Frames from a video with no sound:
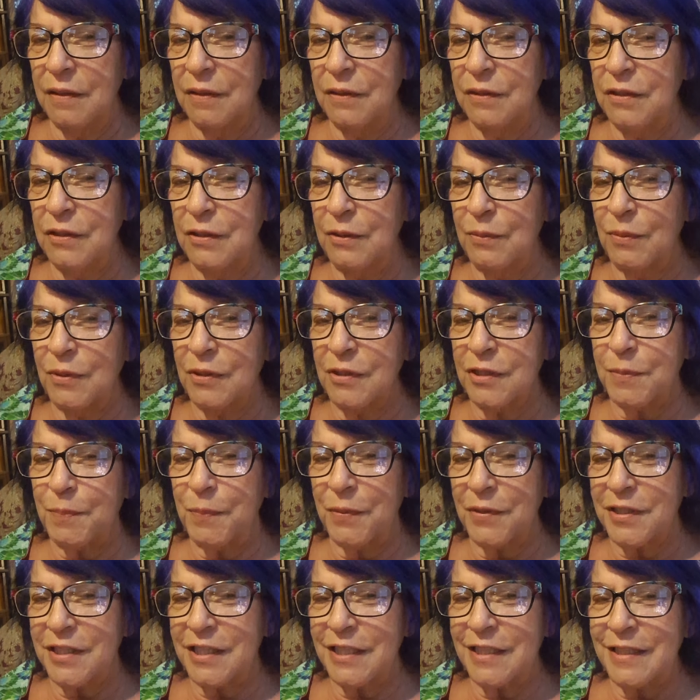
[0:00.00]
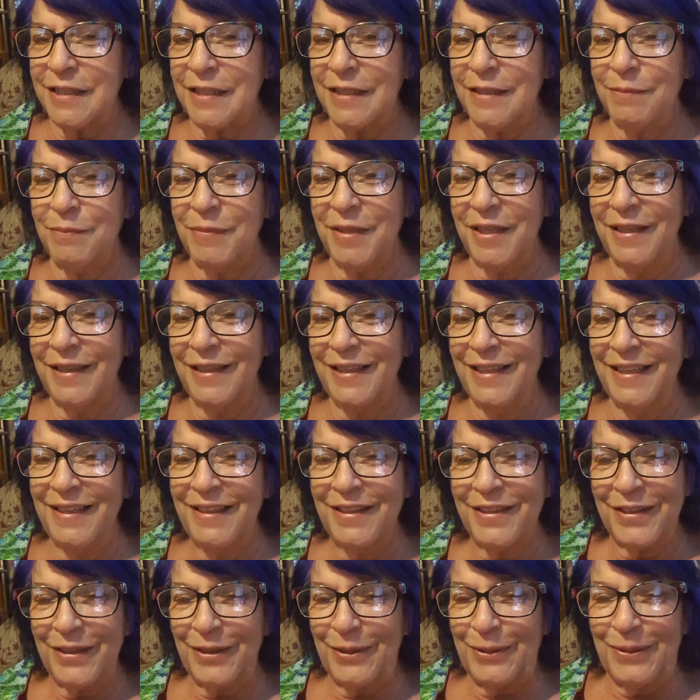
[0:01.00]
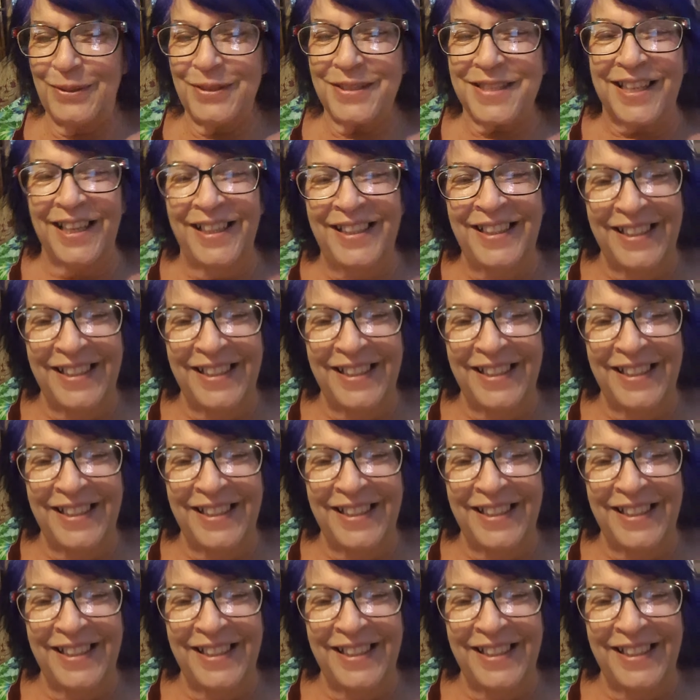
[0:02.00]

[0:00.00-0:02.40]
you weren't supposed to send me any of those.